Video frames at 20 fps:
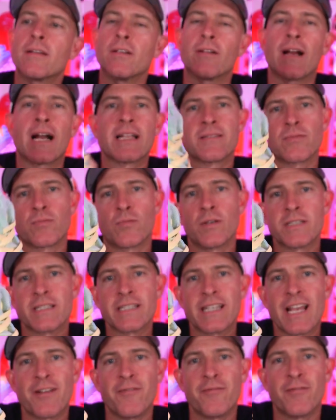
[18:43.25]
Congrats once
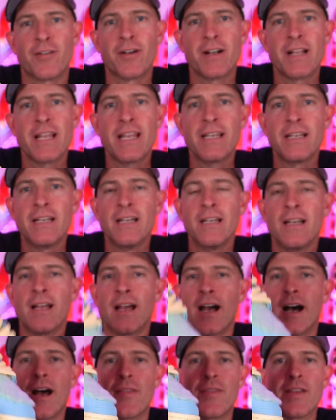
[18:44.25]
again, Verdy.
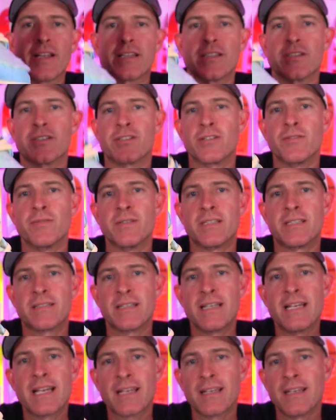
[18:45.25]
I think the shoe is
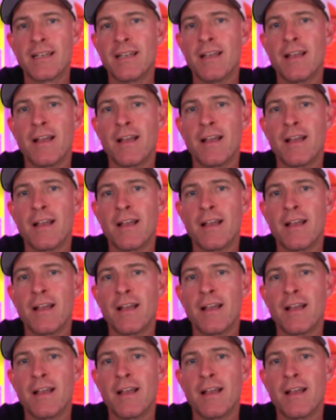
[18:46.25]
sick.